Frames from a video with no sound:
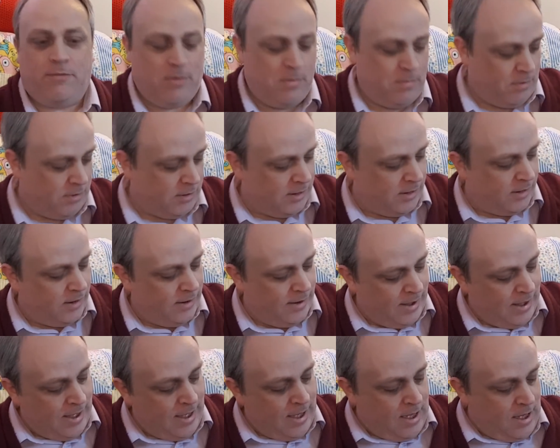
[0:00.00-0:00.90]
everybody.
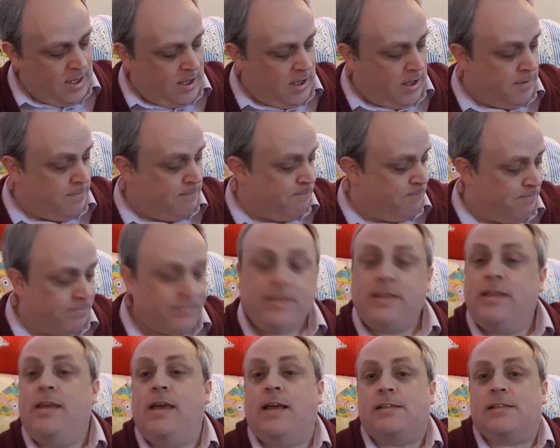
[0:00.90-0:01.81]

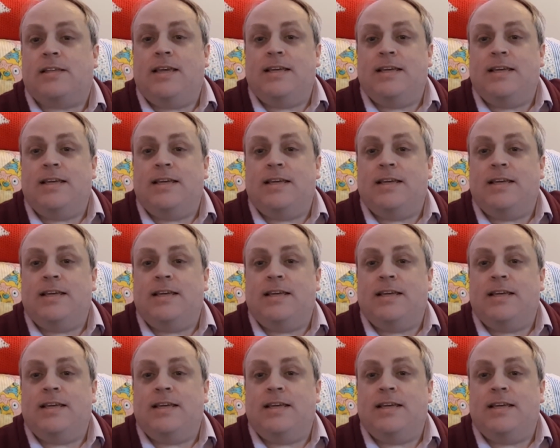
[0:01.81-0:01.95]
Yes,